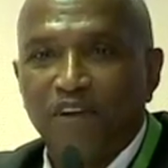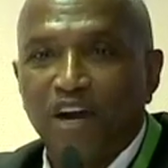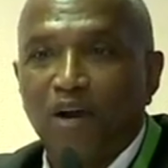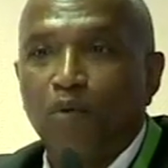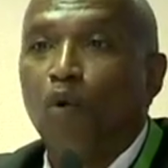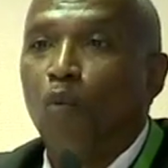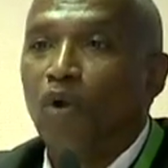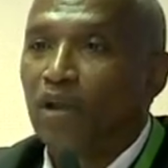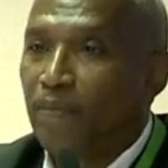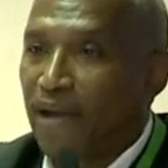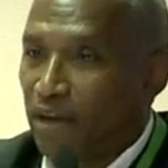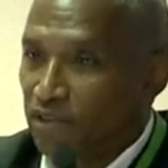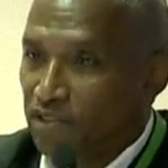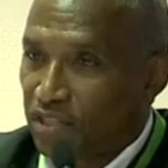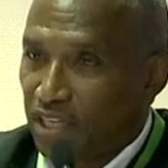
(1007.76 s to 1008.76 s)
What
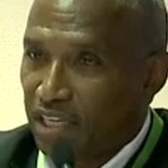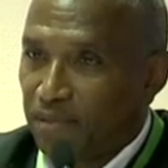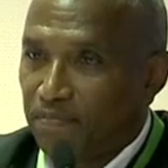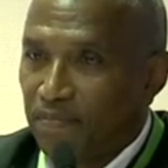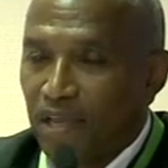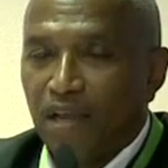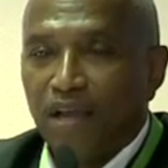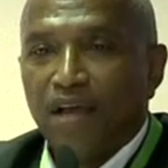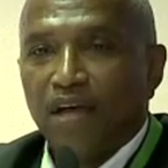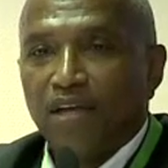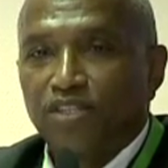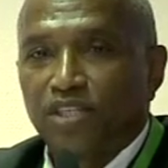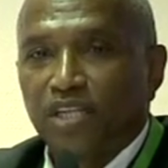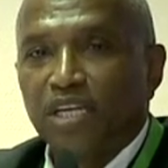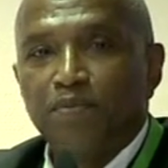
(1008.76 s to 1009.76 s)
about sleep?
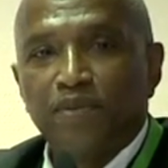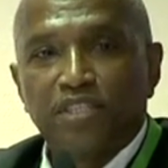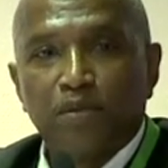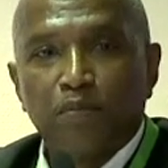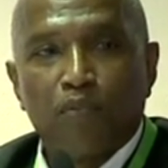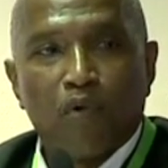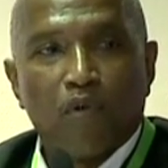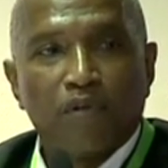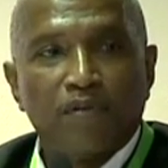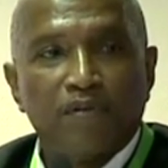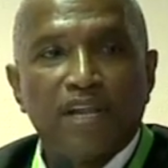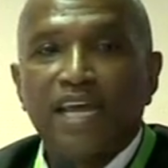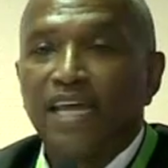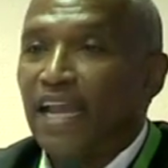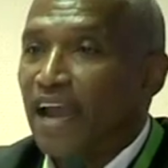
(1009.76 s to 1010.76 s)
Sleep is
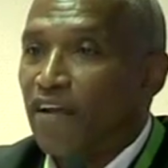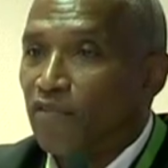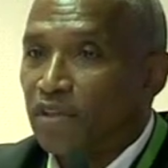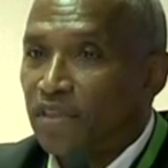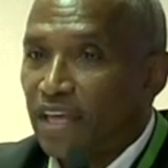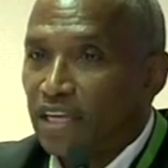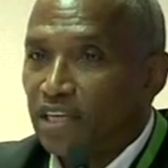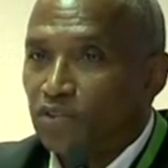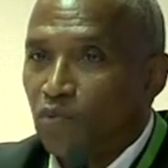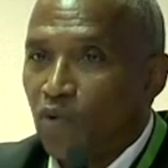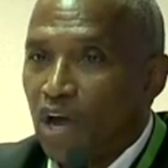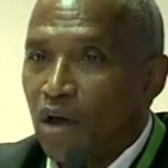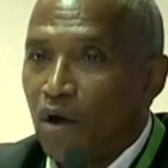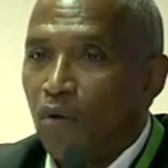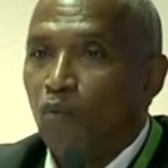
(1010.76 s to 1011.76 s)
important in everything as
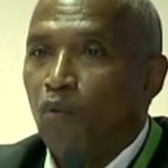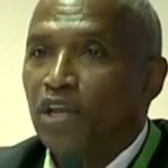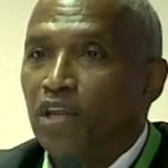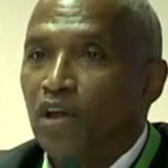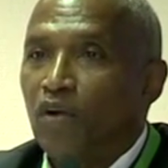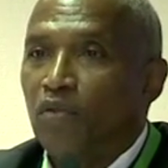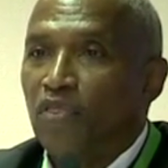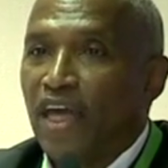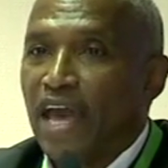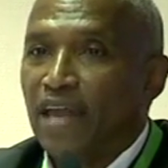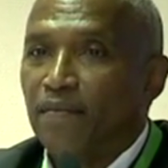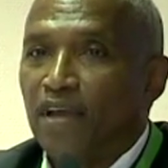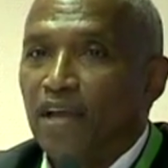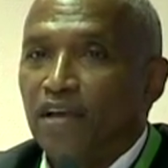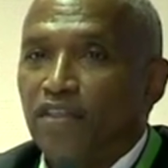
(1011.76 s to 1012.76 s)
well. We know that
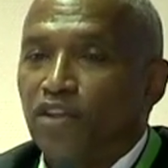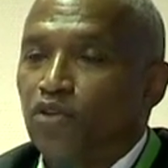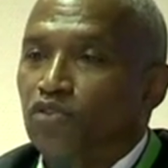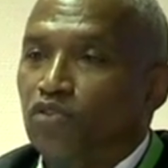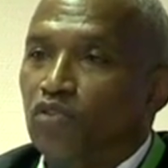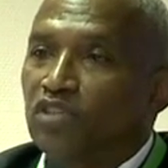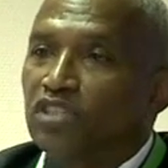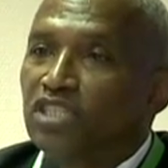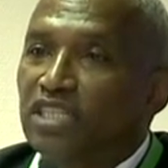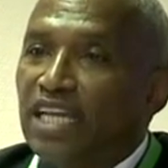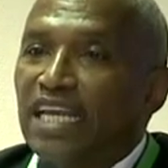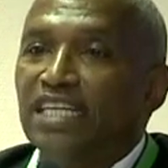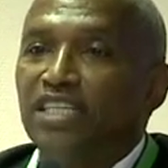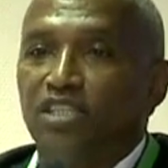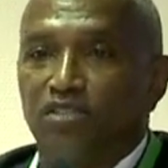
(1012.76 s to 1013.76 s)
there are certain
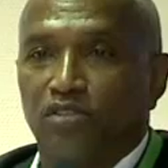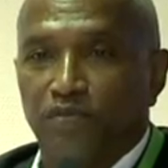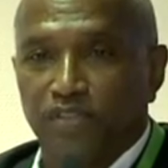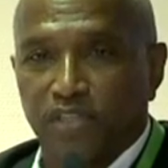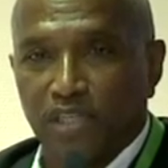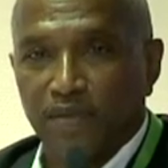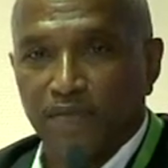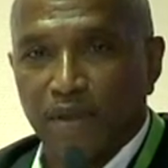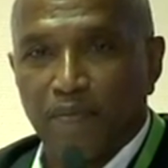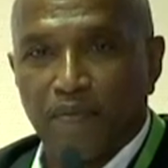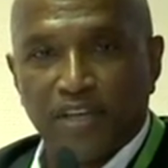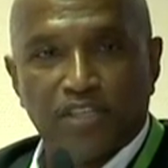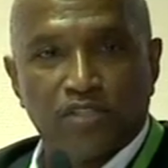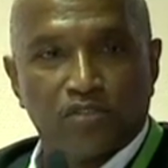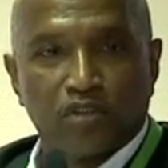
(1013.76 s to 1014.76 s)
stages of sleep that
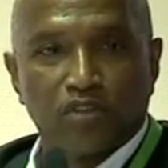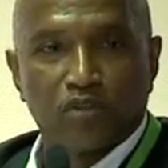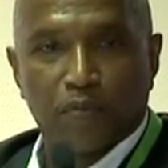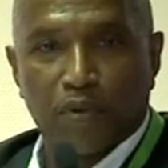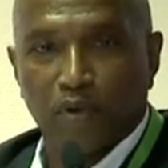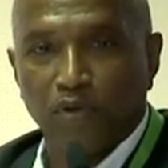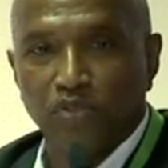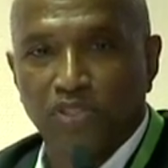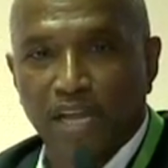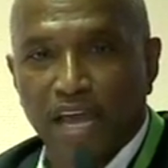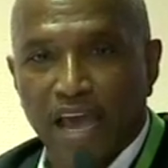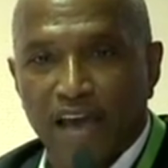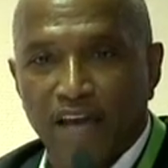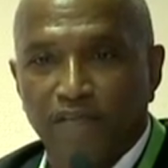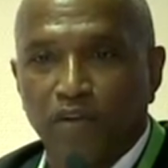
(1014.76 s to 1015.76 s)
patients are supposed to
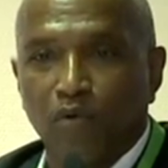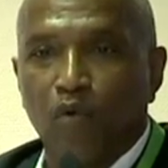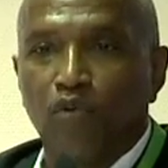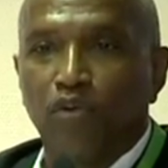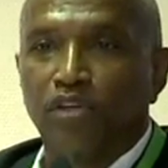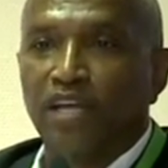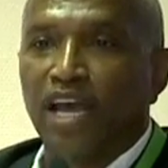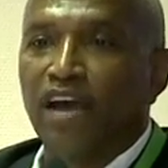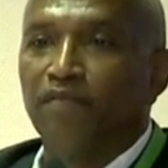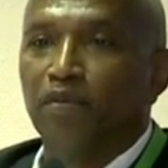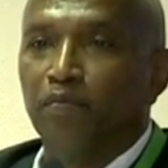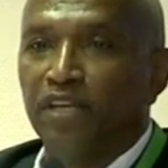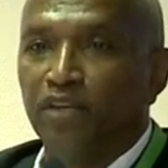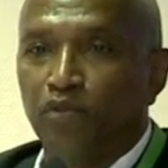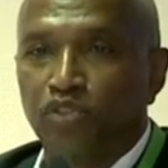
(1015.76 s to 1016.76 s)
have in order to have
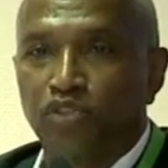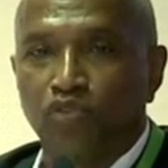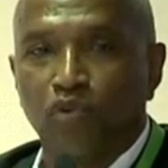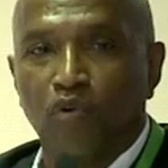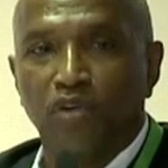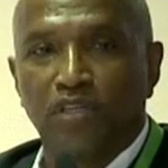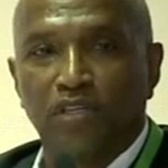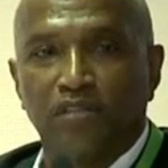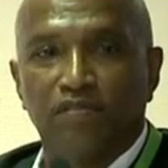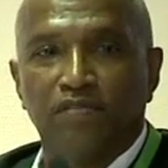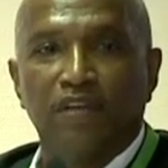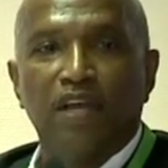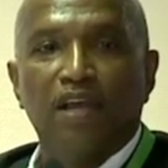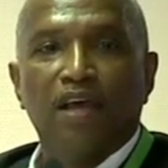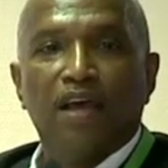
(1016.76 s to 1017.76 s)
it be restorative
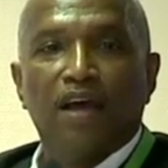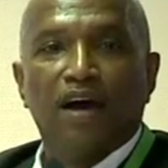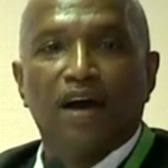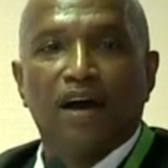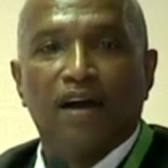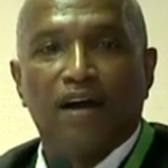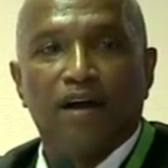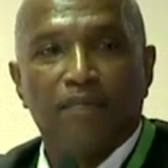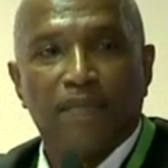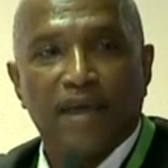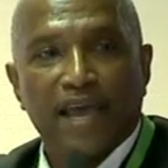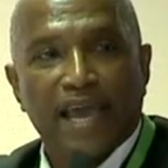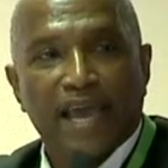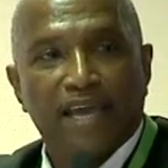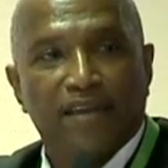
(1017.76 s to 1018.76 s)

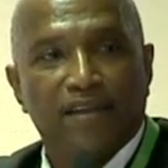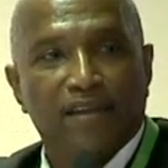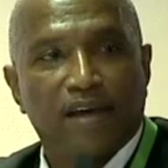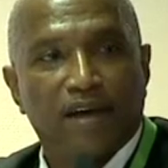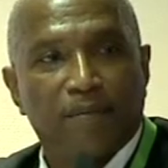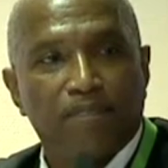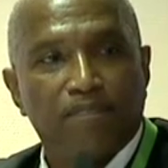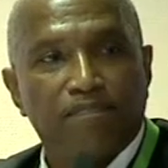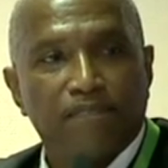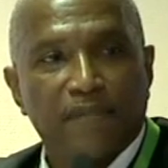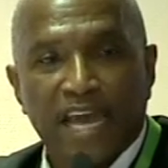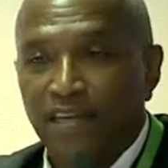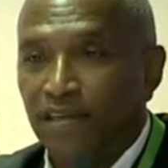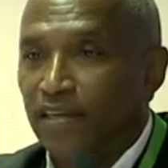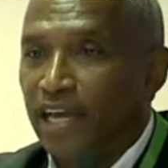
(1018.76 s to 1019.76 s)
and
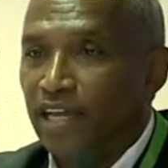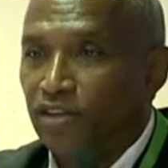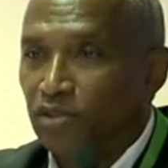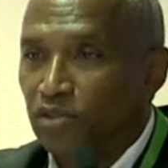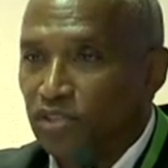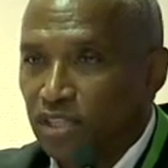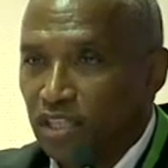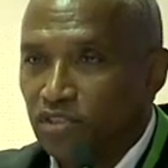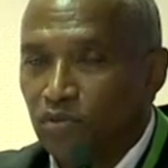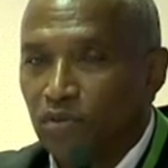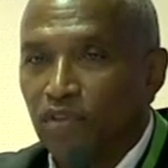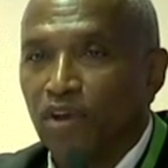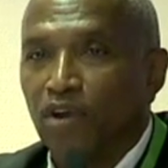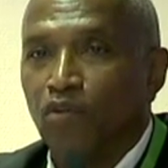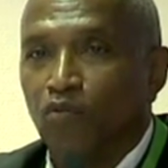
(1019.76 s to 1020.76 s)
to assist with
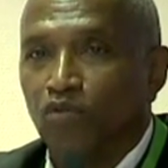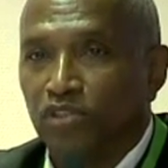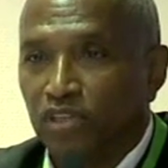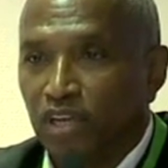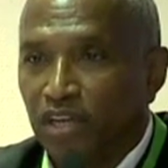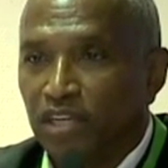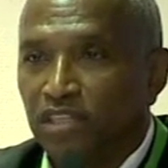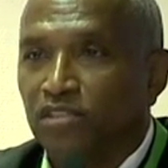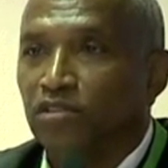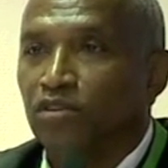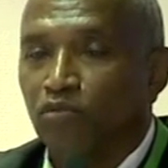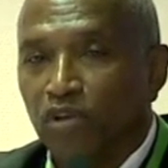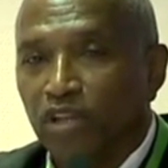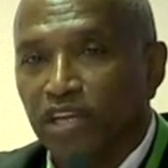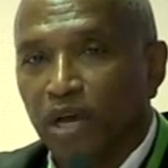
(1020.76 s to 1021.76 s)
their resilience and to
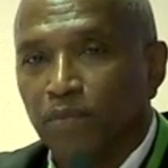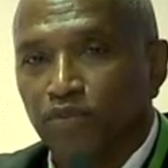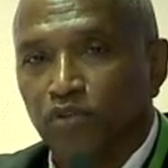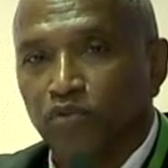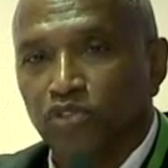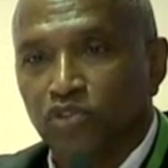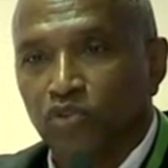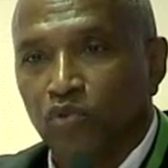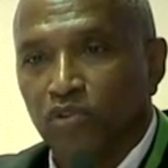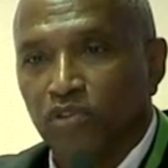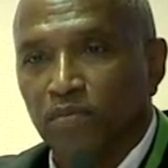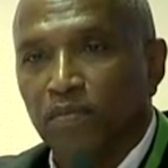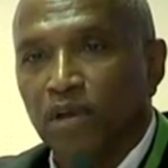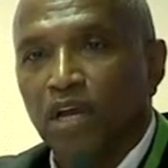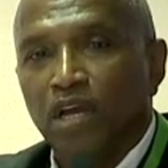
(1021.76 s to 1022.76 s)
really help to restore
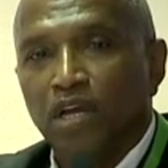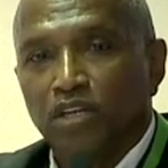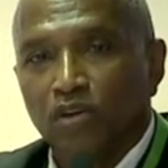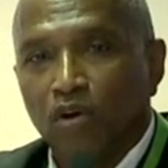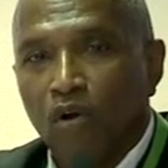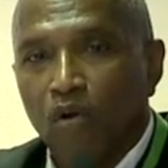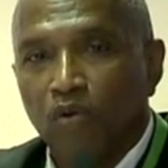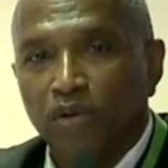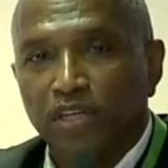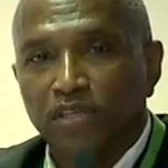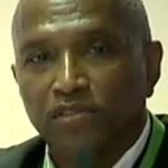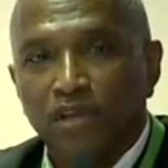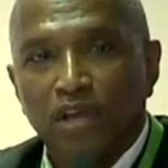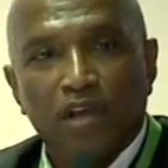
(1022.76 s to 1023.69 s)
them to wholeness.